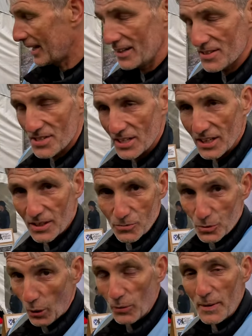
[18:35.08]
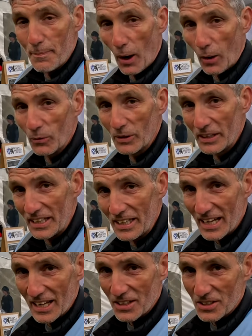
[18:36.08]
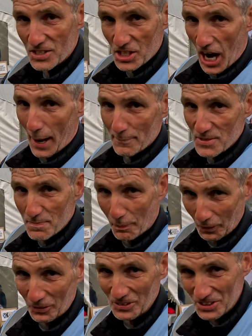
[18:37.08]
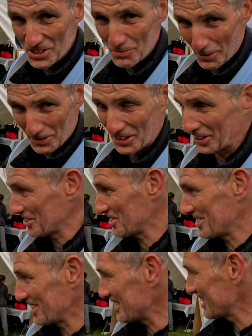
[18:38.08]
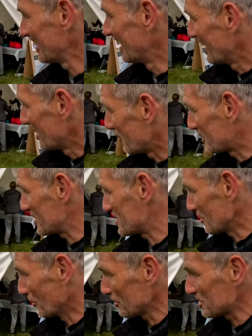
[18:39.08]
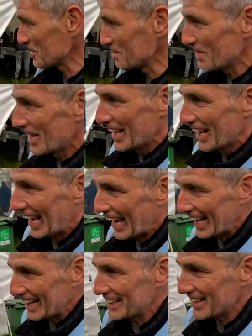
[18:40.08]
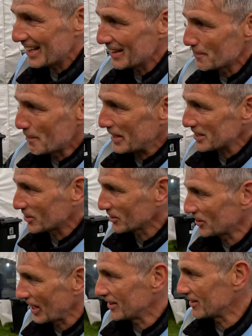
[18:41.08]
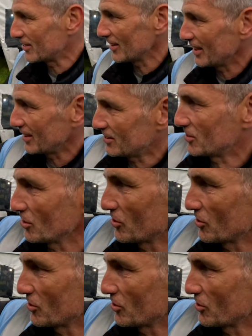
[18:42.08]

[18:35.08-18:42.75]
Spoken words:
is roly-poly jam sponge with custard, which is awesome. And the medical tent is